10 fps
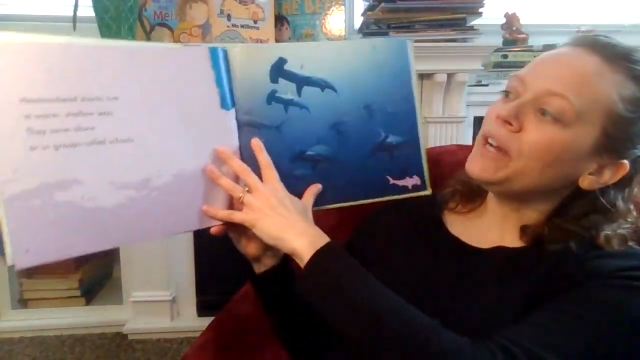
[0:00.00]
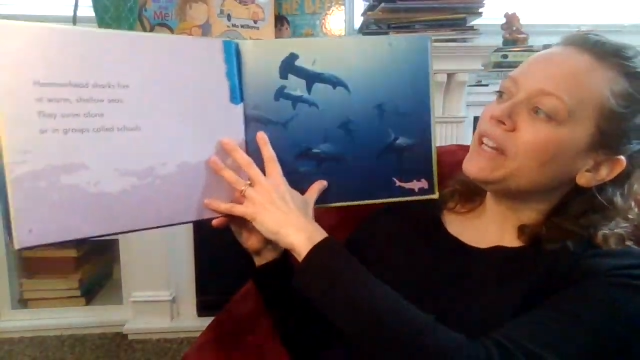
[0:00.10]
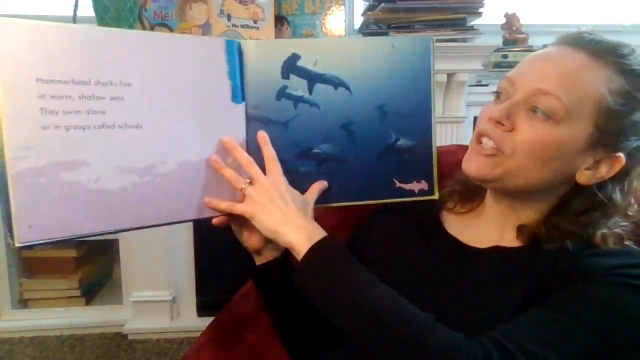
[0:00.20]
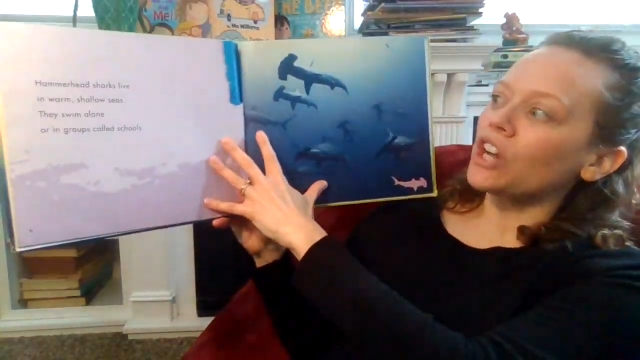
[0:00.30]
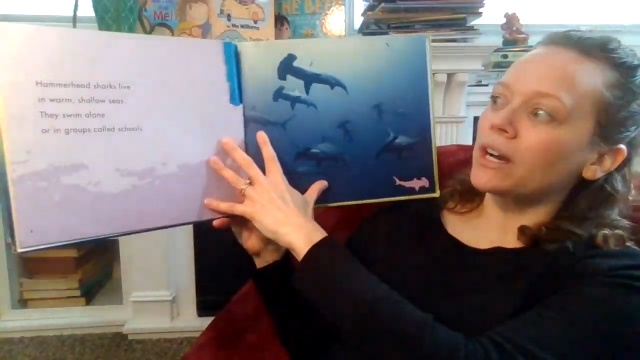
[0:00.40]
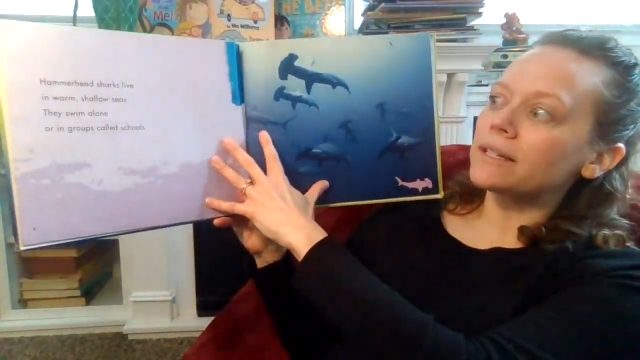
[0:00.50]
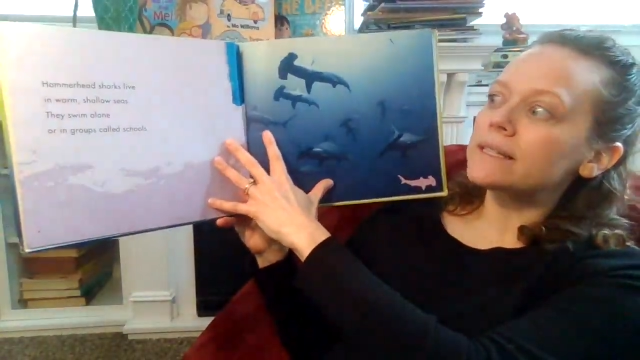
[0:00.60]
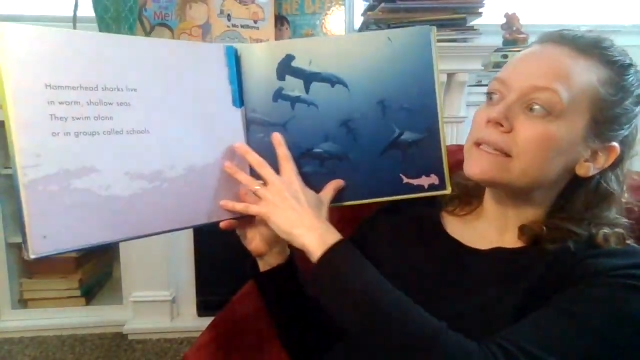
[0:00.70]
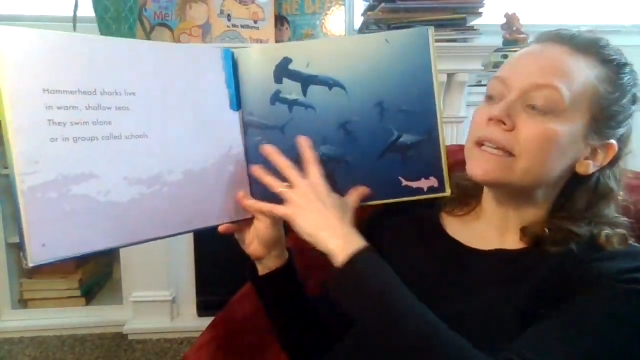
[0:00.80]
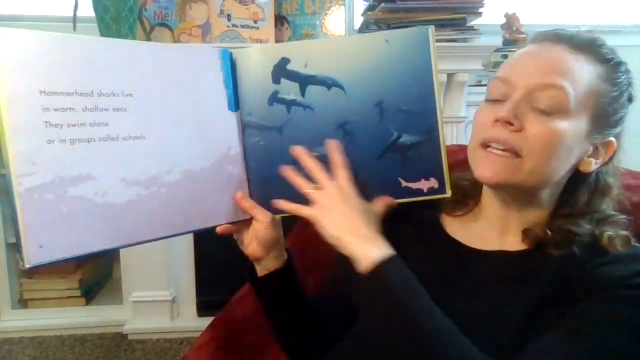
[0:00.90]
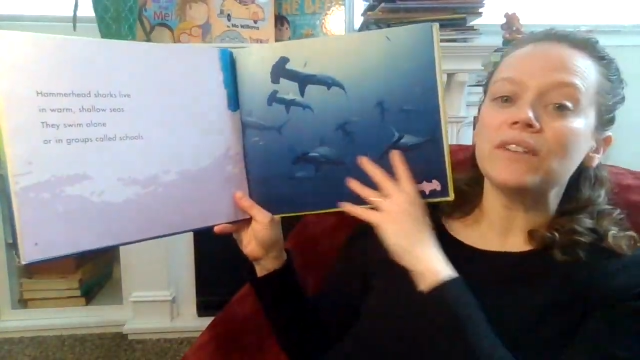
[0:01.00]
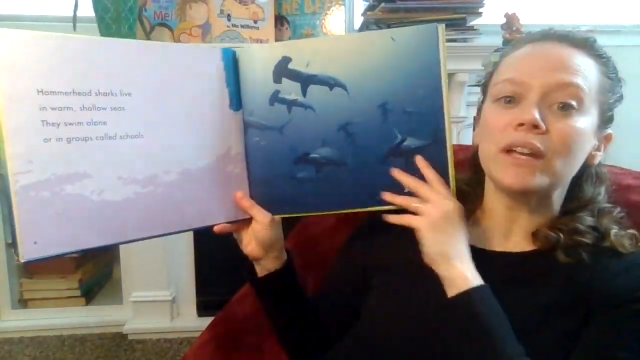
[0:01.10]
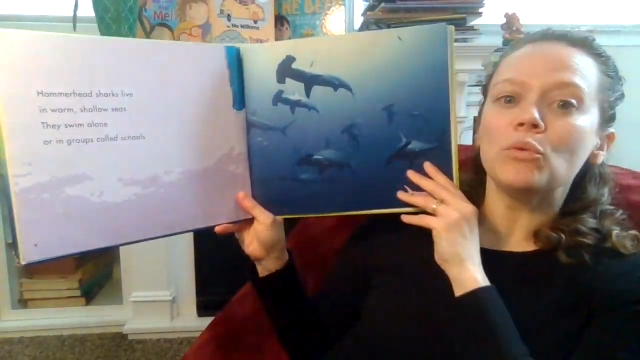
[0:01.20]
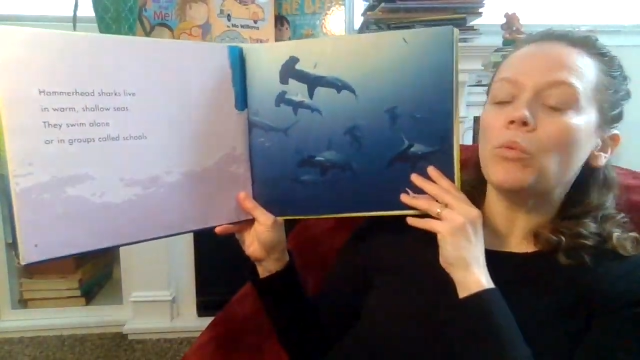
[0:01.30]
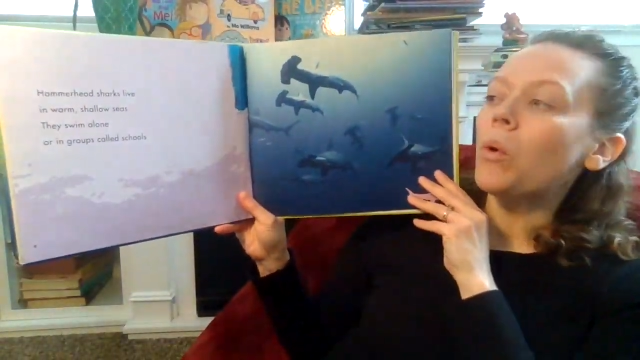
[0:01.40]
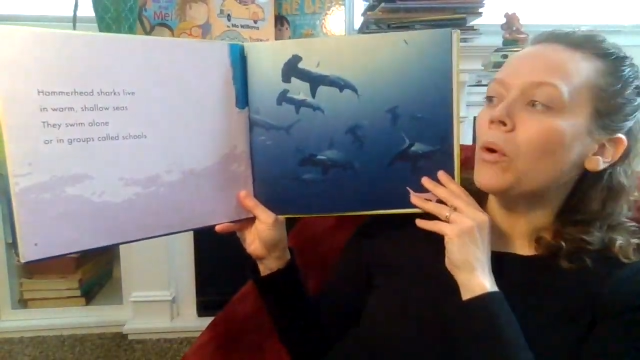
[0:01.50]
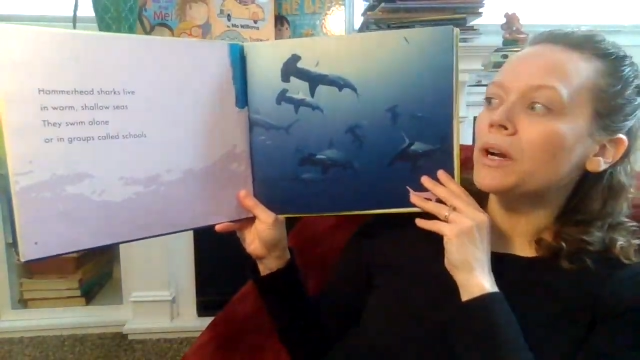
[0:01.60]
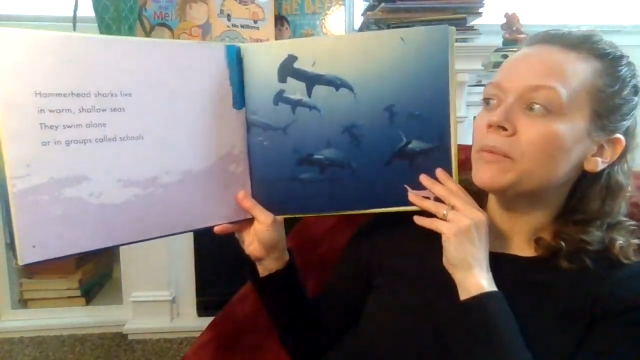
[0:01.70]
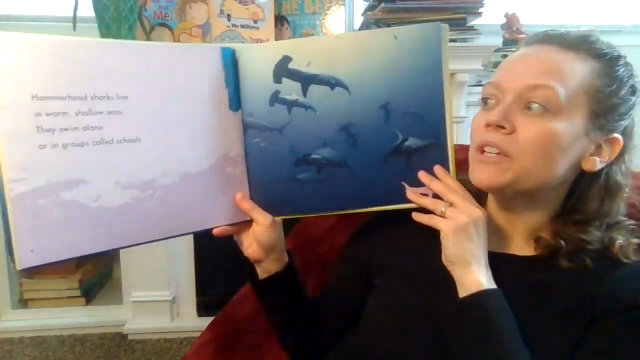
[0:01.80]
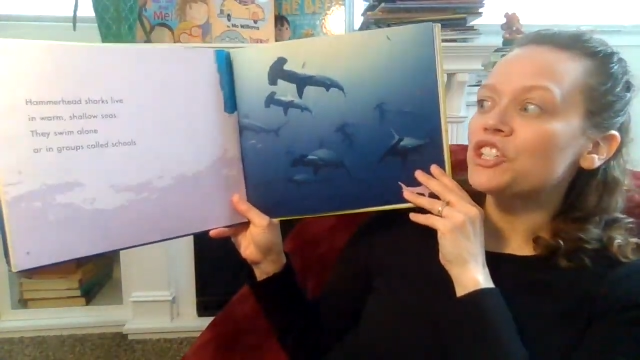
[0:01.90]
hammerhead sharks live in
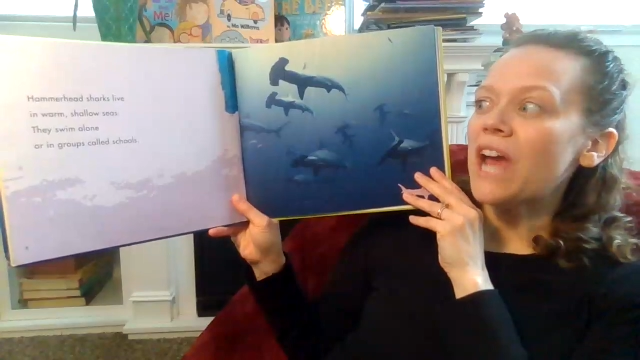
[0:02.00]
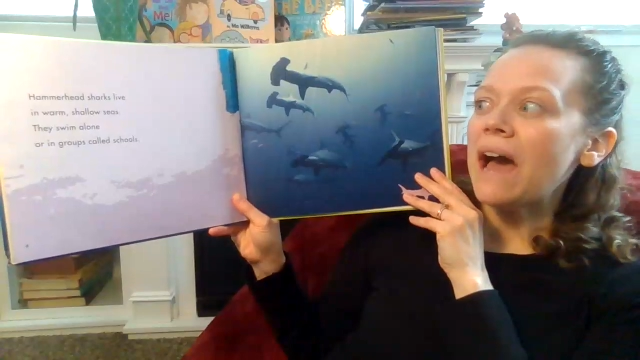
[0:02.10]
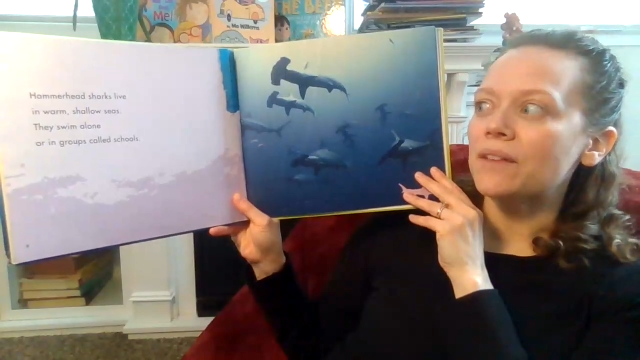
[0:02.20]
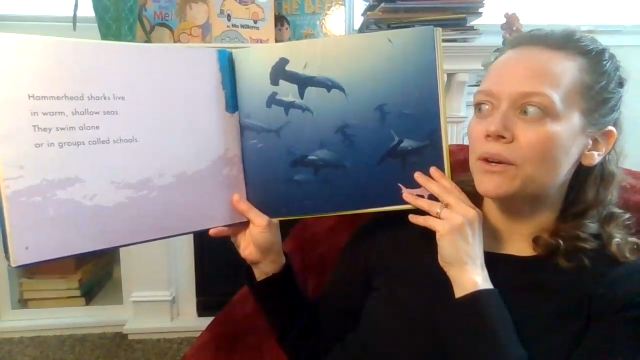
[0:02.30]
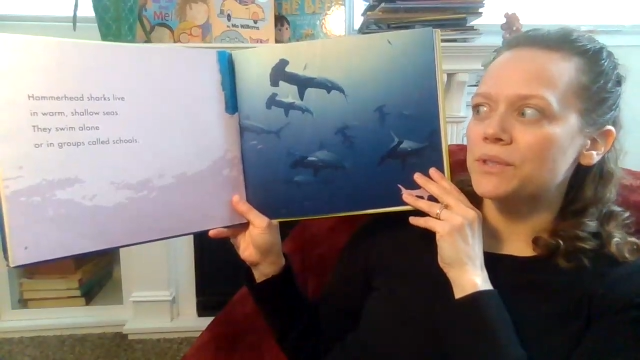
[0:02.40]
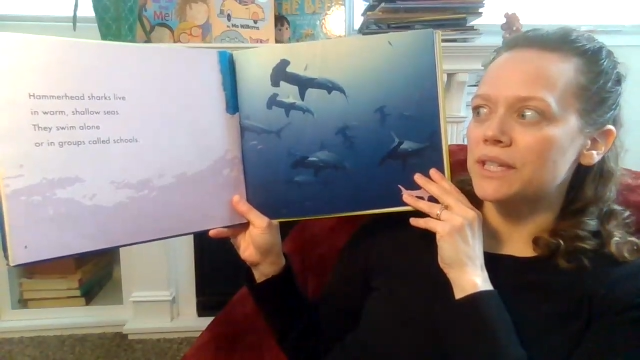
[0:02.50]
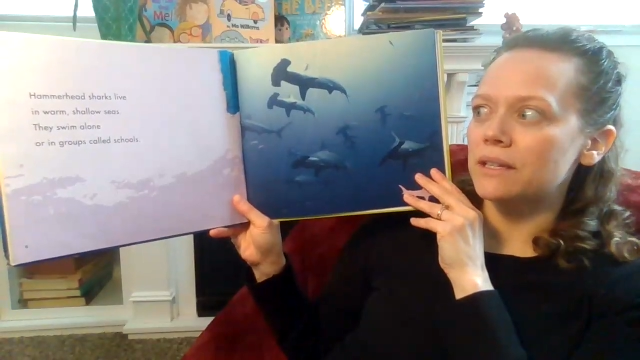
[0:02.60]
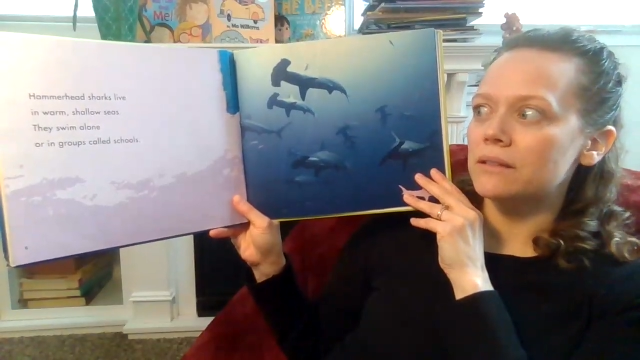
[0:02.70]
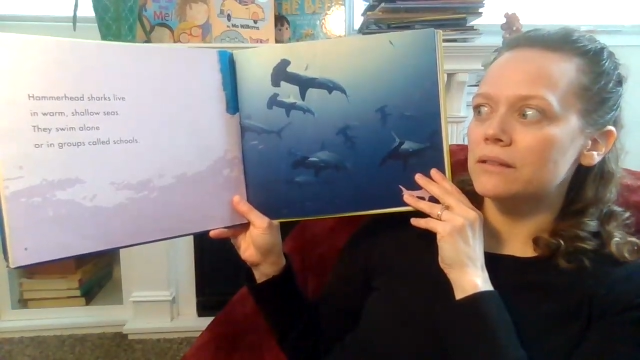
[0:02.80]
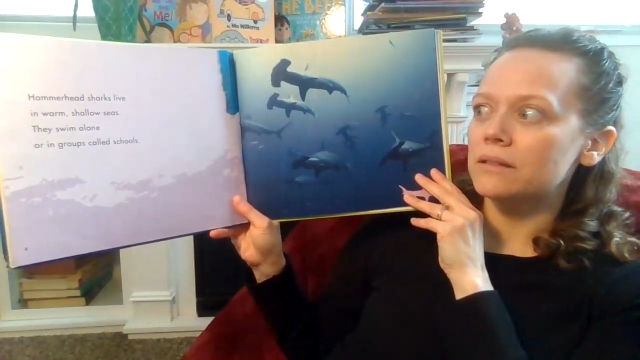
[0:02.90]
warm, shallow seas.